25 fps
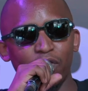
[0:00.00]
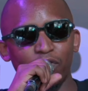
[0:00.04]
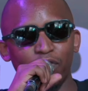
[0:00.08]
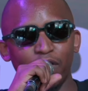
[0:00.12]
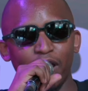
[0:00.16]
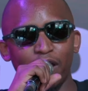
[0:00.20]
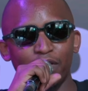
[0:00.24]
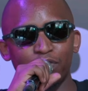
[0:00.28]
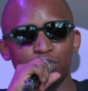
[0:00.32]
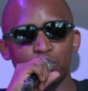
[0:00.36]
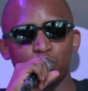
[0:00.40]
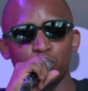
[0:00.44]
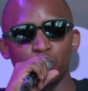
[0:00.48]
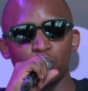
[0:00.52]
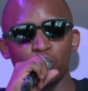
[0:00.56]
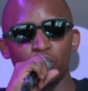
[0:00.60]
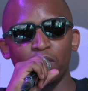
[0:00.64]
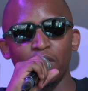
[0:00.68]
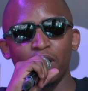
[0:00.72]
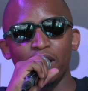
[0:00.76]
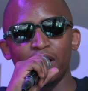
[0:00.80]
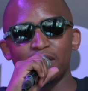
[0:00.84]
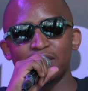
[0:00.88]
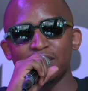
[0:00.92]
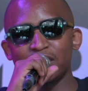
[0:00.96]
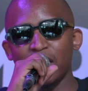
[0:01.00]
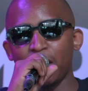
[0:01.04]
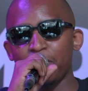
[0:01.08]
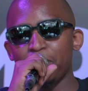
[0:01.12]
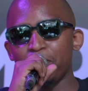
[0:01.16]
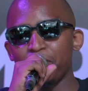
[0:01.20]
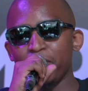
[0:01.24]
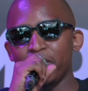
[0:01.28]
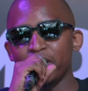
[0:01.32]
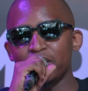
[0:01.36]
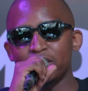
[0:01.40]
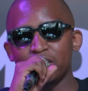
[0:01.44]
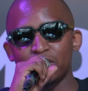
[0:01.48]
of have to
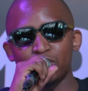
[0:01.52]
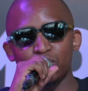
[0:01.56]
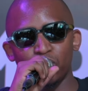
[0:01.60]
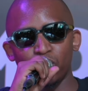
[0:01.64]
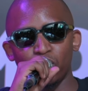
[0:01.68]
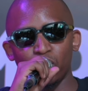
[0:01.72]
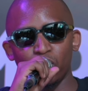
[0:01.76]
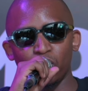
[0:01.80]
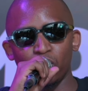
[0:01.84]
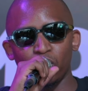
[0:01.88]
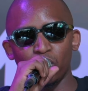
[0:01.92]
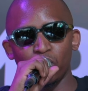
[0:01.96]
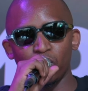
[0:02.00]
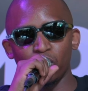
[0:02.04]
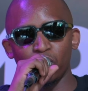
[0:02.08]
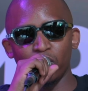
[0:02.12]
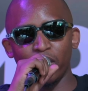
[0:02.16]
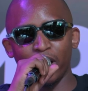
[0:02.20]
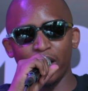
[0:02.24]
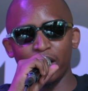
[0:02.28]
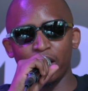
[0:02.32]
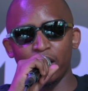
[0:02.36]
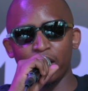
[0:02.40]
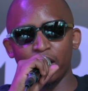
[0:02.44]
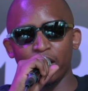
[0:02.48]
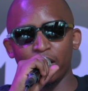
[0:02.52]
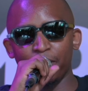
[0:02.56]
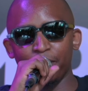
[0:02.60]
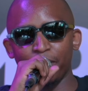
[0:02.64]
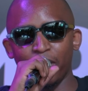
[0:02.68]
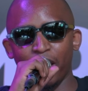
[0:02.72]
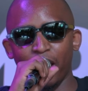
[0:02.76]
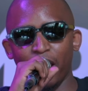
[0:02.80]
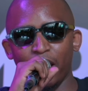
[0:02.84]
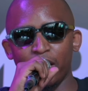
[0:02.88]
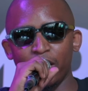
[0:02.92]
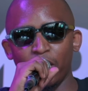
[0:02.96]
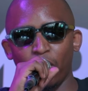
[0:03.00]
submit to
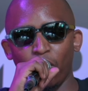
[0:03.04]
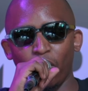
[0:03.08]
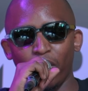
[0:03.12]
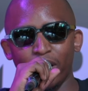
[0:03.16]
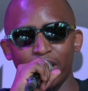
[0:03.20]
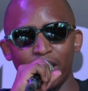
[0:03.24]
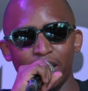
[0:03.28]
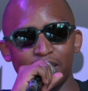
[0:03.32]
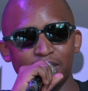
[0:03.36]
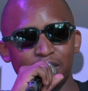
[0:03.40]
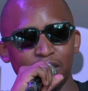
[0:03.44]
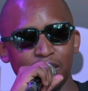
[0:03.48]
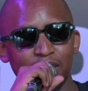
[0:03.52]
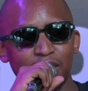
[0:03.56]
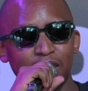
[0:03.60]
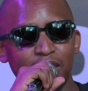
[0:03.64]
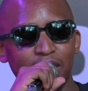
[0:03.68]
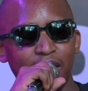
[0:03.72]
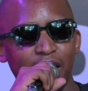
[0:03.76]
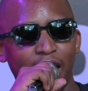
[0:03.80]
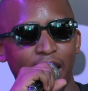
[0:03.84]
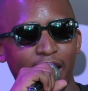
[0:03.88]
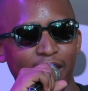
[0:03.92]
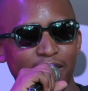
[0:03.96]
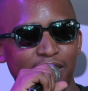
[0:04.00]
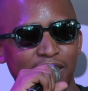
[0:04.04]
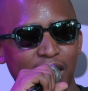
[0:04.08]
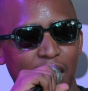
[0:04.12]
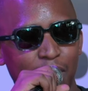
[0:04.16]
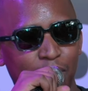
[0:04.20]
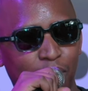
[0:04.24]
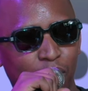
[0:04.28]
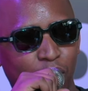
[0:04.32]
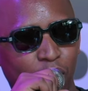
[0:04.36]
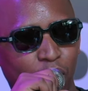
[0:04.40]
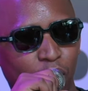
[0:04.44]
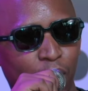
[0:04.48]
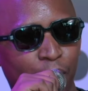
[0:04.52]
an organization like
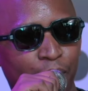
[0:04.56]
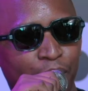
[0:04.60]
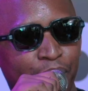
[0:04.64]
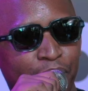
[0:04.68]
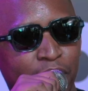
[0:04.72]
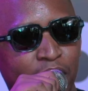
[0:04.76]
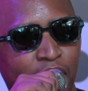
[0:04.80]
Samro